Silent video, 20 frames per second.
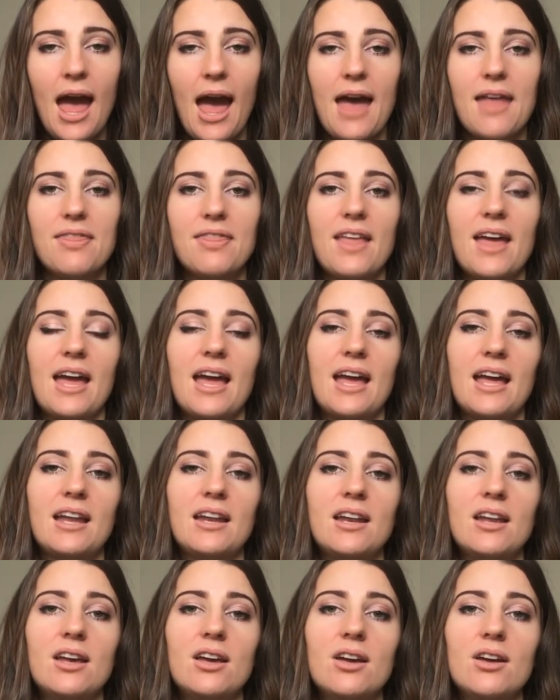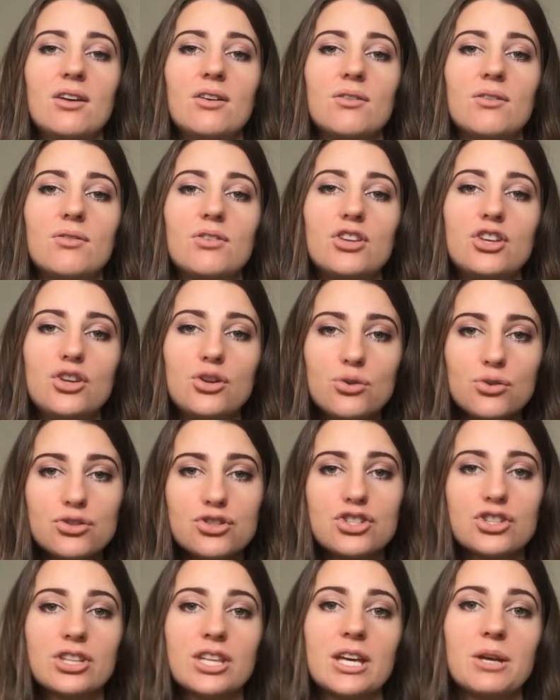and then
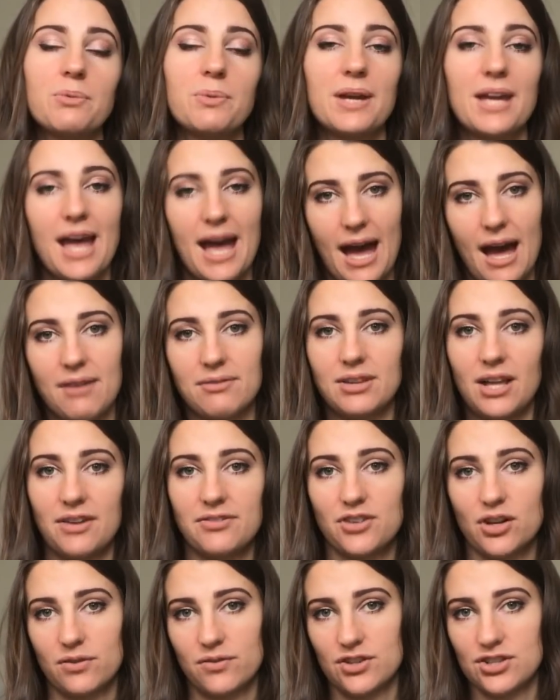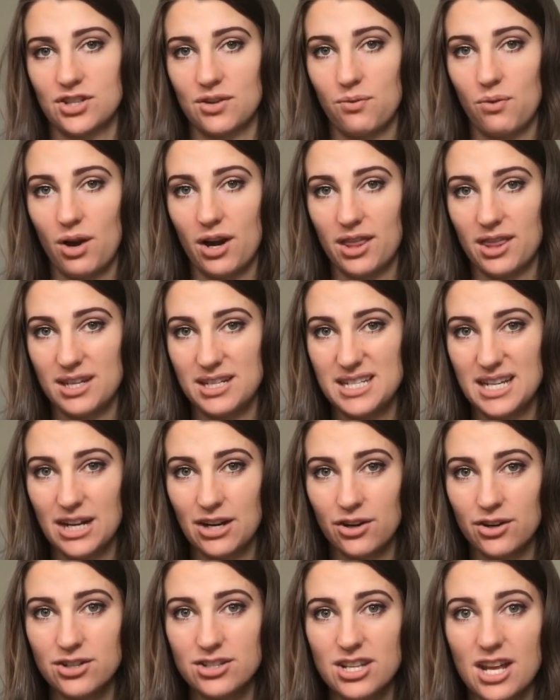usually we have leftovers of one of the
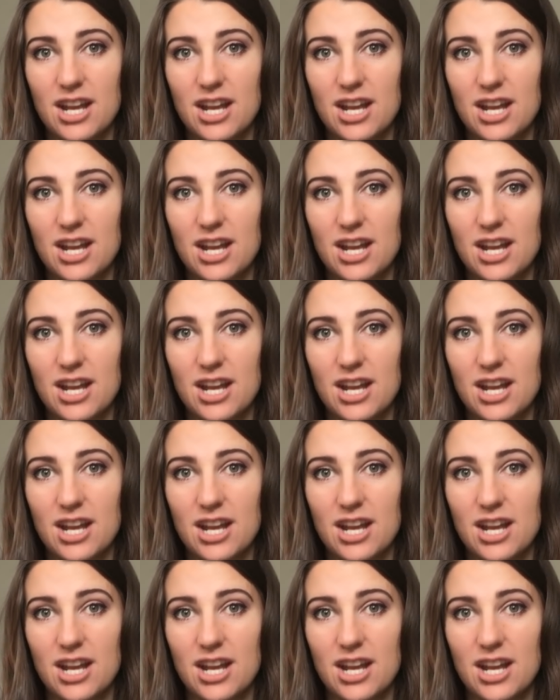dinners,